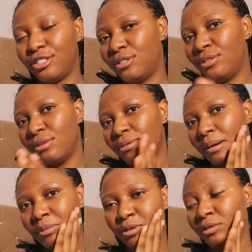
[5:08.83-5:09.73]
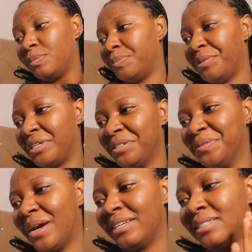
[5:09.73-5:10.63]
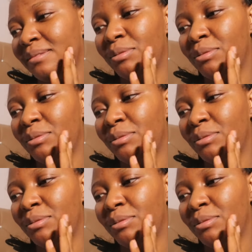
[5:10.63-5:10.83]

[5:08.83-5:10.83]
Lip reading: the stew. I'm not going to be making rice.